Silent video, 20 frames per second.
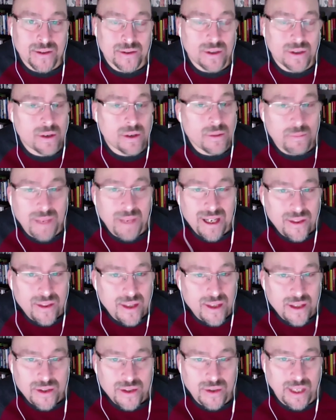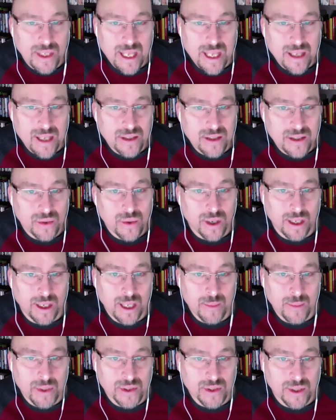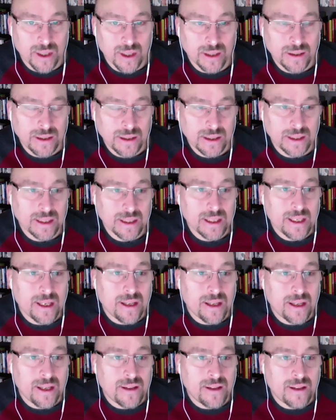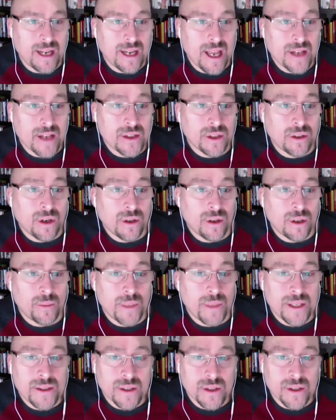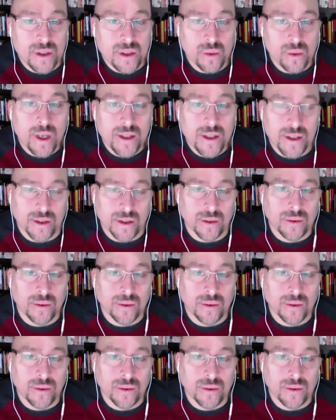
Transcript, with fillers: There are many things you can't do on Amazon that as you grow your business, you want to do.